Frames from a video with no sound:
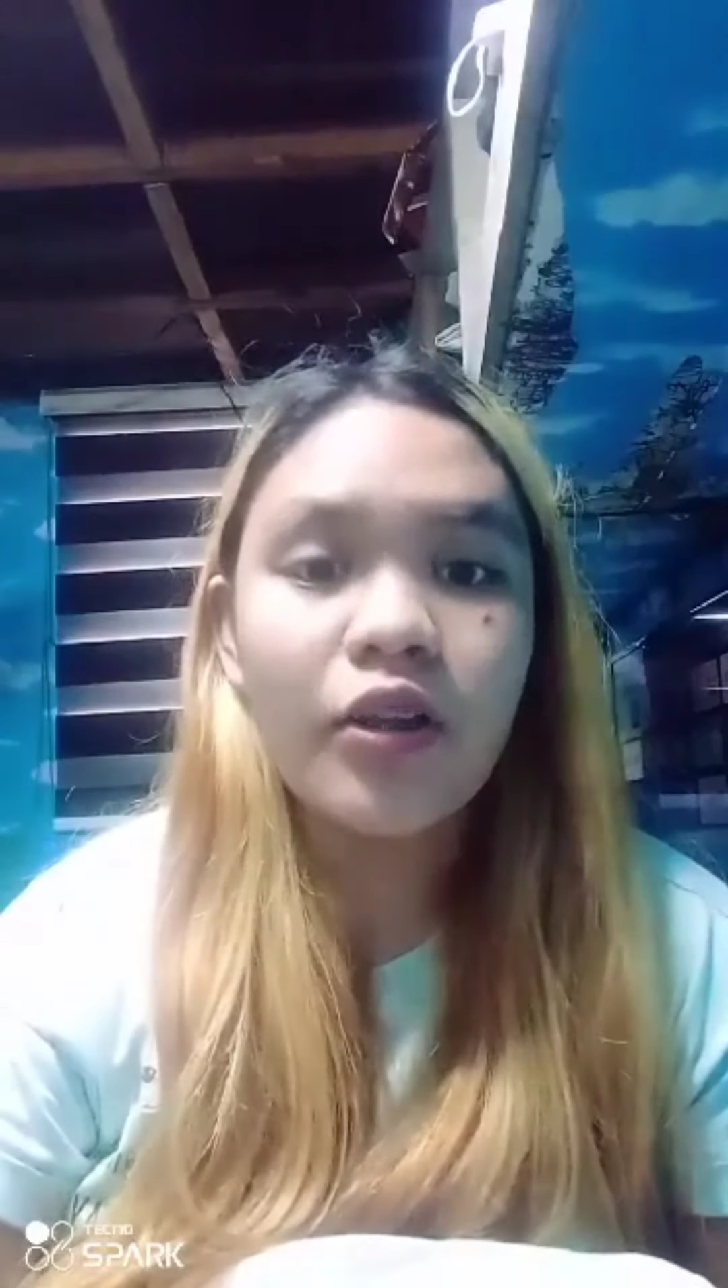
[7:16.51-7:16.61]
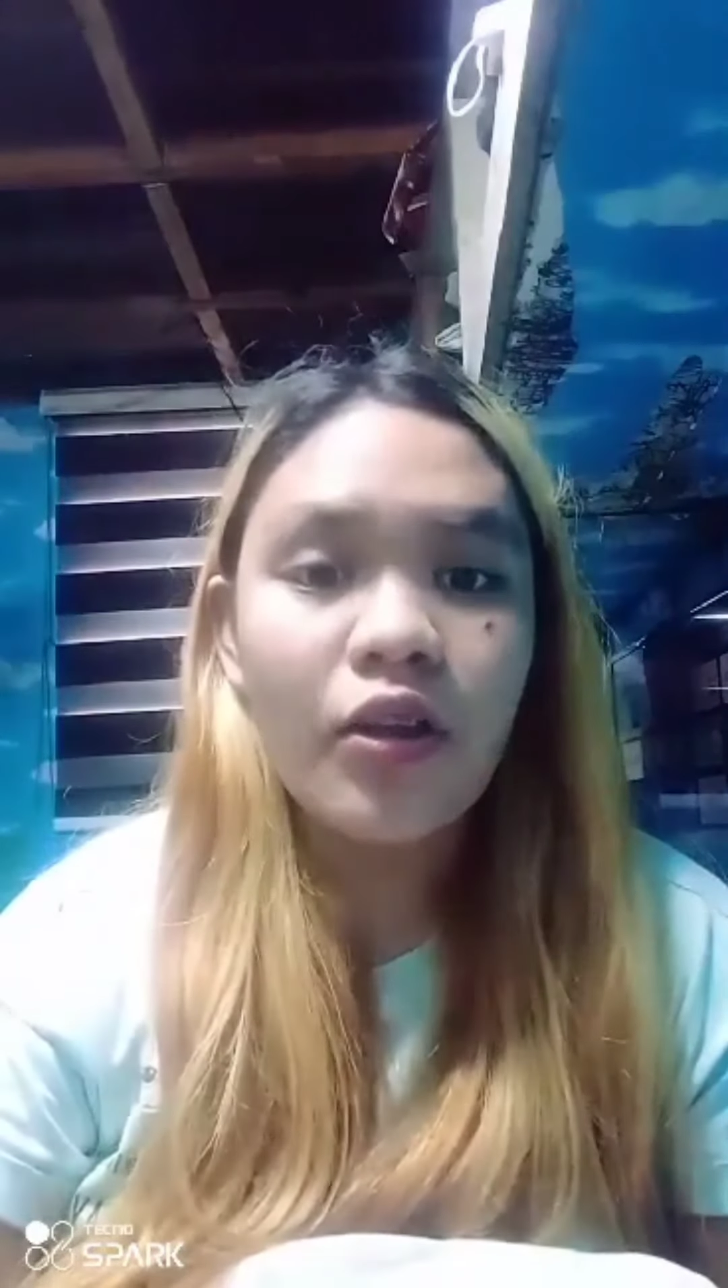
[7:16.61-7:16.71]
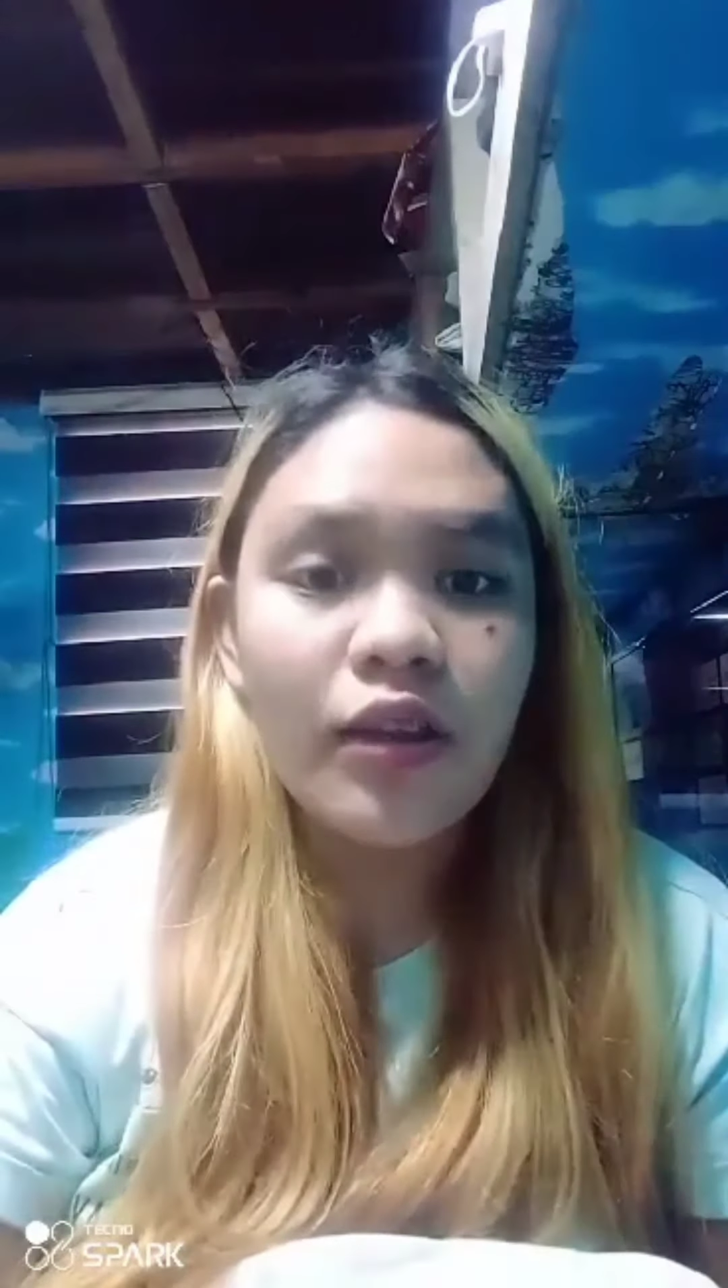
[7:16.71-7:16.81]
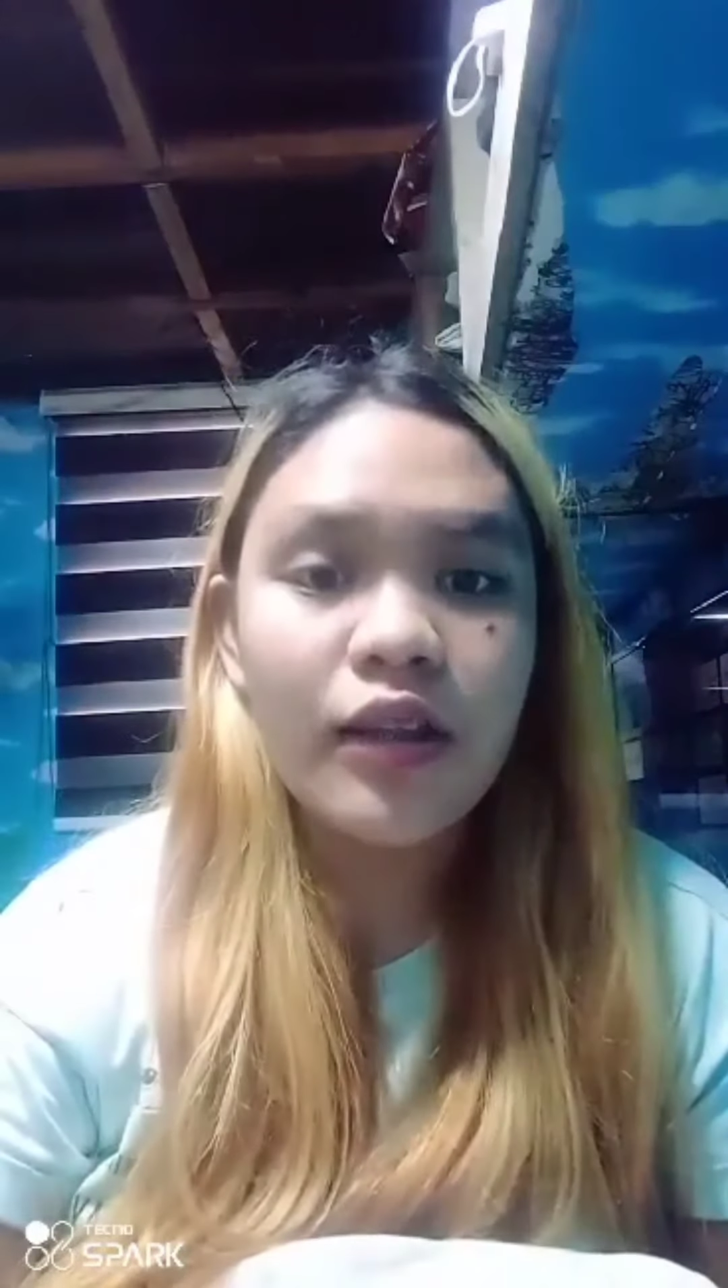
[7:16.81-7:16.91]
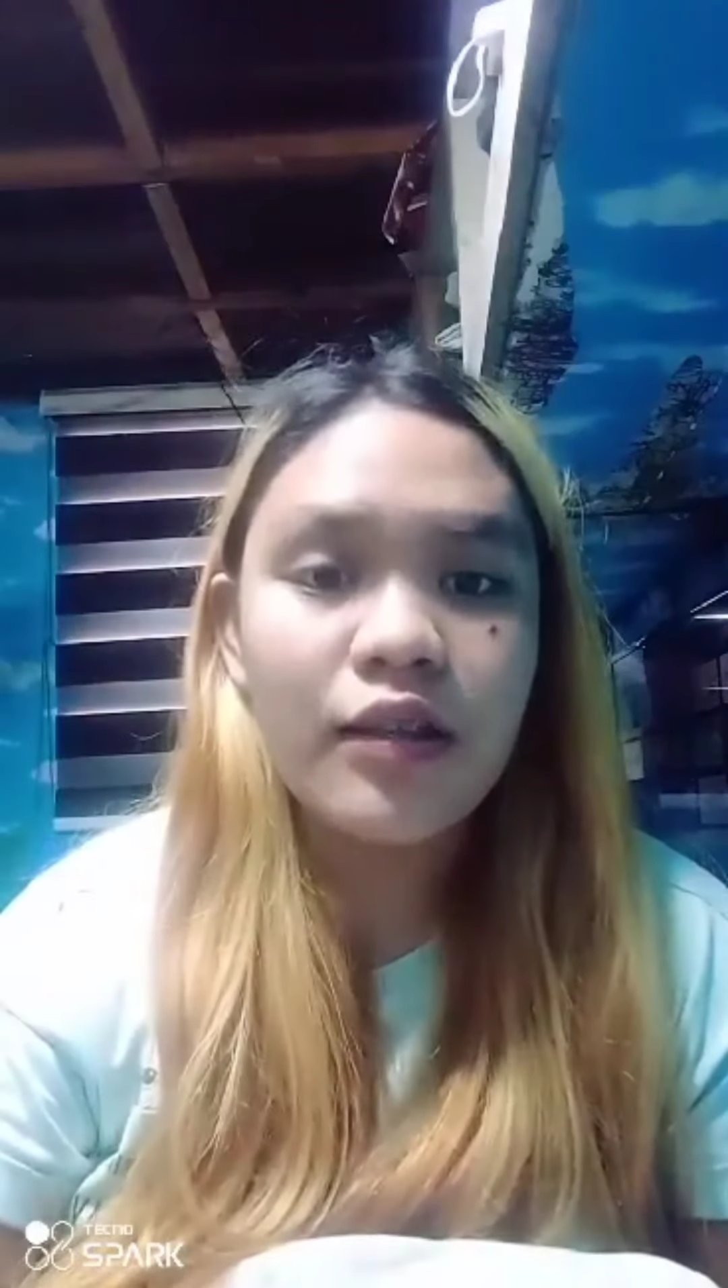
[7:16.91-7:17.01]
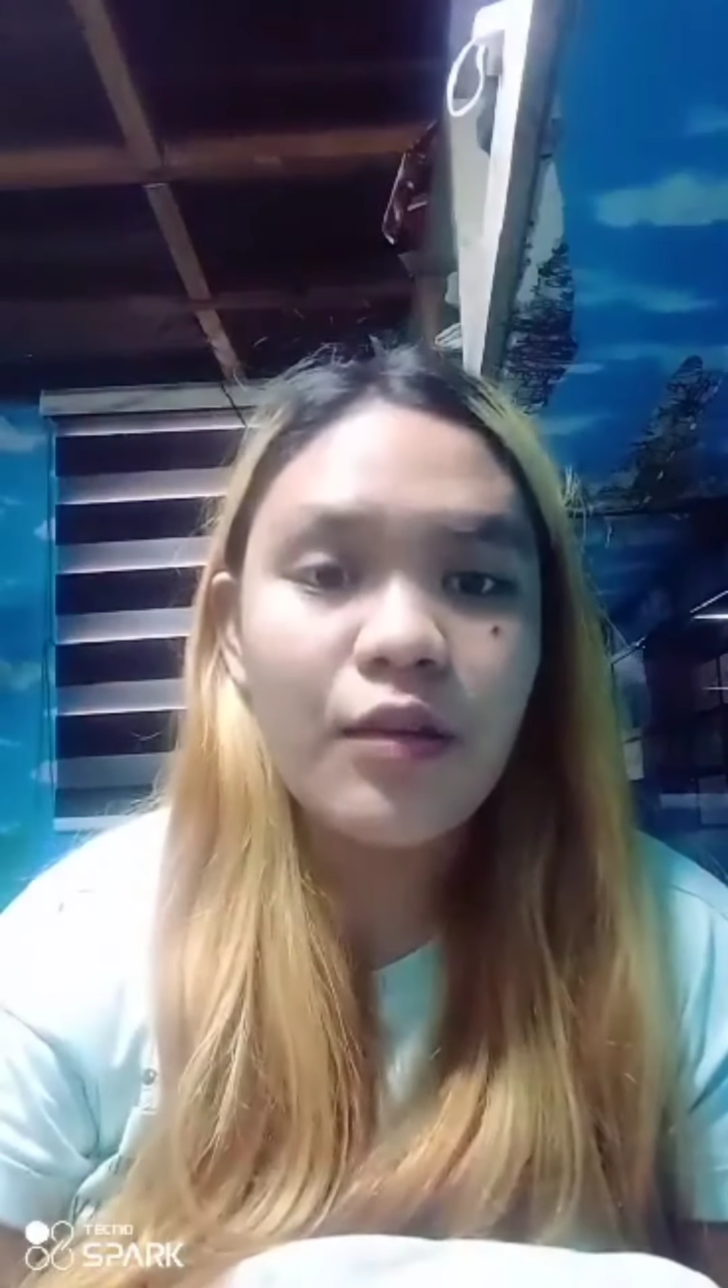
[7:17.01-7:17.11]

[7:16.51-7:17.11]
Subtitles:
nothing is